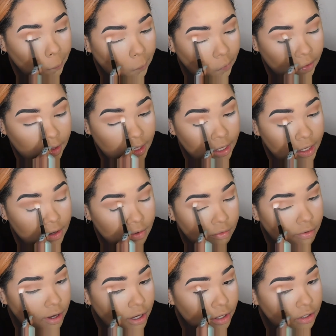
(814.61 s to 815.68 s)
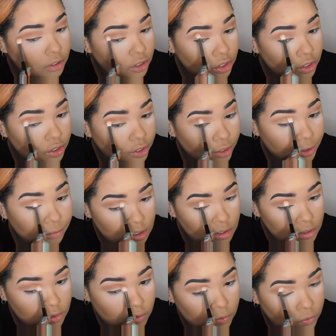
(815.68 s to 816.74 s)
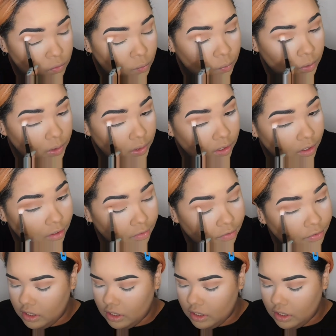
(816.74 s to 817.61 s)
that they can find a cure soon enough.